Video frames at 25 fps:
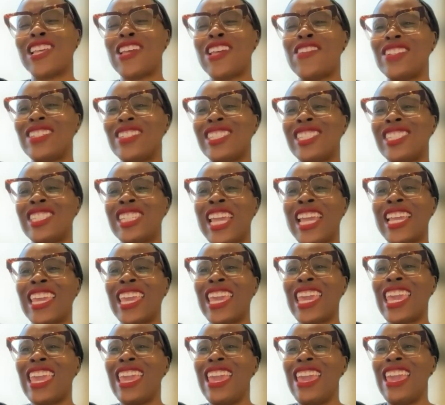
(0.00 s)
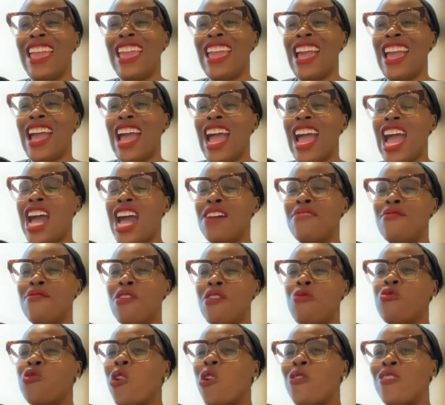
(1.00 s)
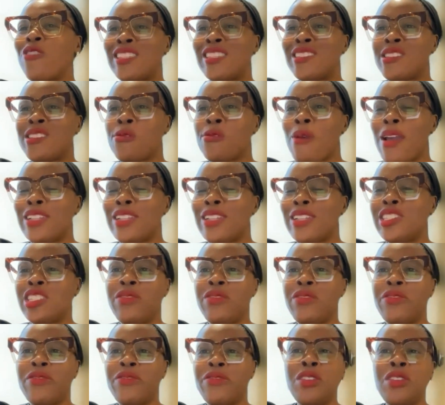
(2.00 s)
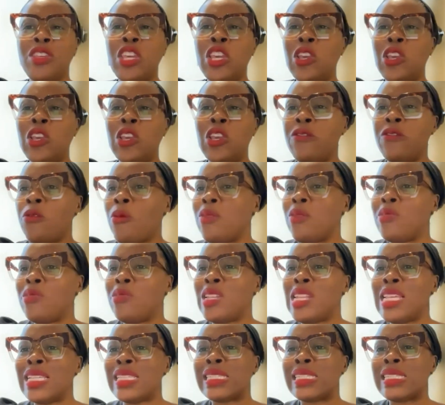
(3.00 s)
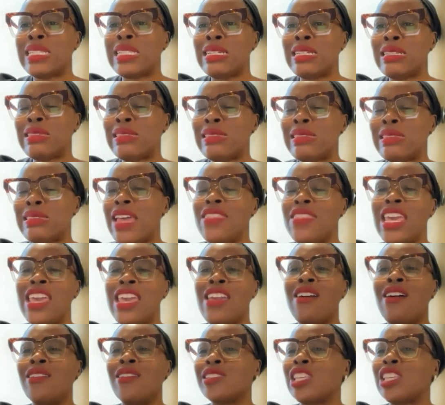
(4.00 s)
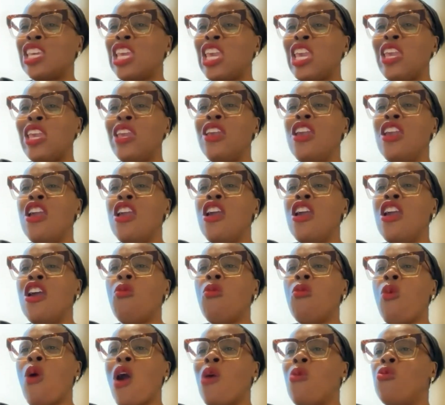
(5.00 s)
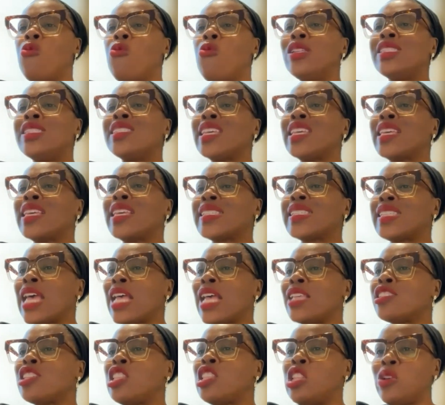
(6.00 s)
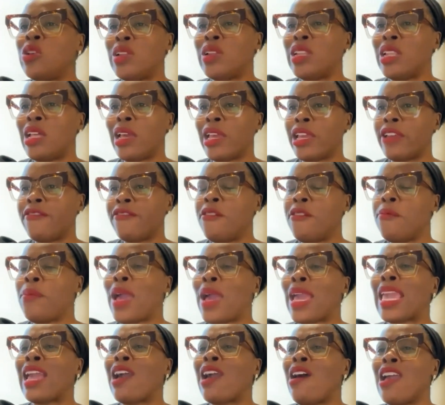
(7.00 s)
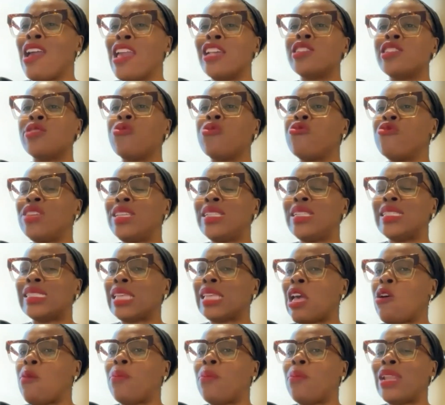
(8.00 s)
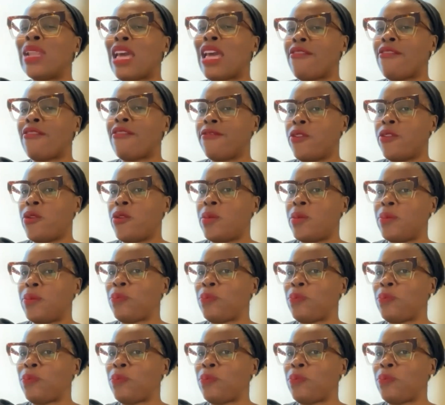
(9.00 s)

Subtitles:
so much, Jackie. Rory, there's a question from you for one of the listeners, and they ask you, what would success look like for PANGAIA's resale platform?